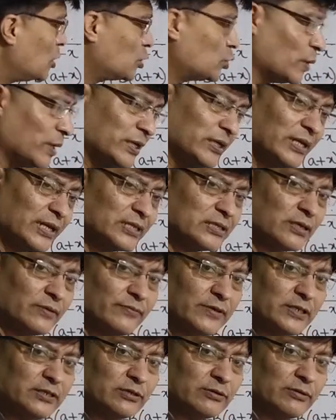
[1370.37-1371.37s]
So in case
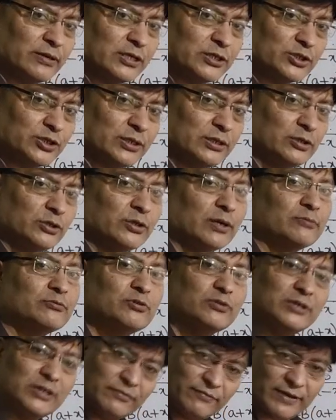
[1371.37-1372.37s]
of integration you
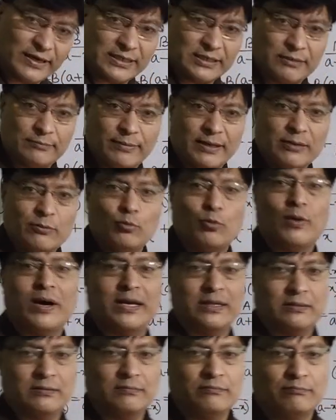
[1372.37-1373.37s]
have to divide it by
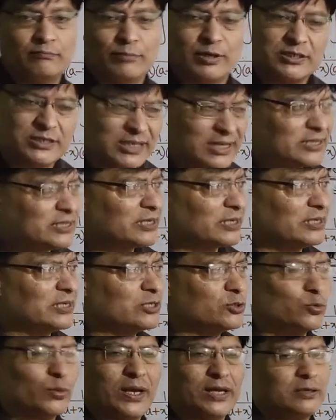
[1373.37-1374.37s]
1. But since it
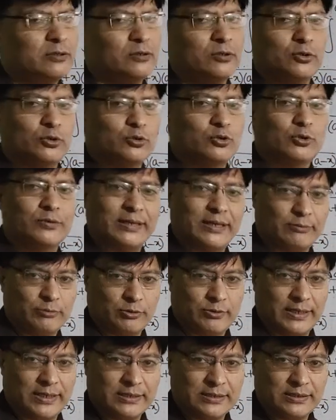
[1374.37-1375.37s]
is 1, you don't have
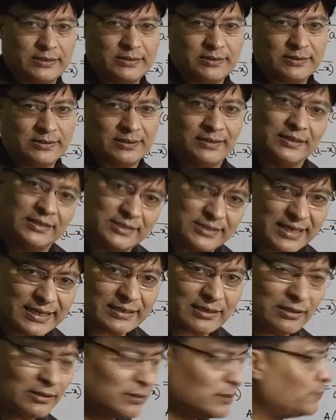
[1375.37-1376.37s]
to write it. Is
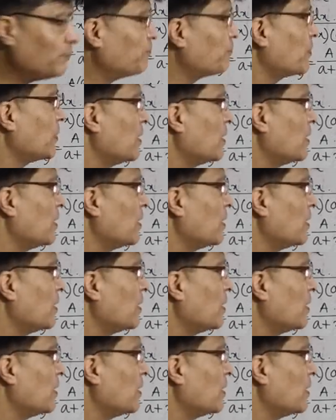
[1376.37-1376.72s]
that clear?